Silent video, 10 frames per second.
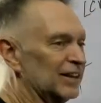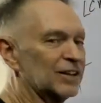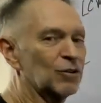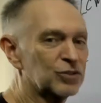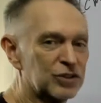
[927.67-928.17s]

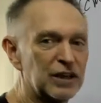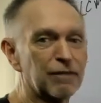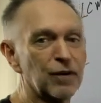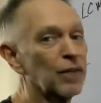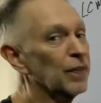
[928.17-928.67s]
those
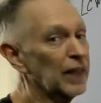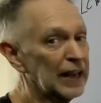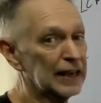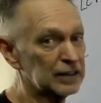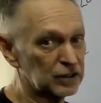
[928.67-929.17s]
different
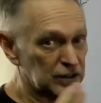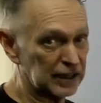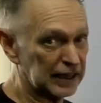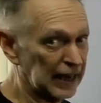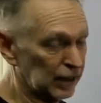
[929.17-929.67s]
things
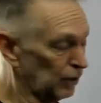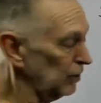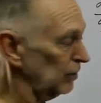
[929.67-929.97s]
together,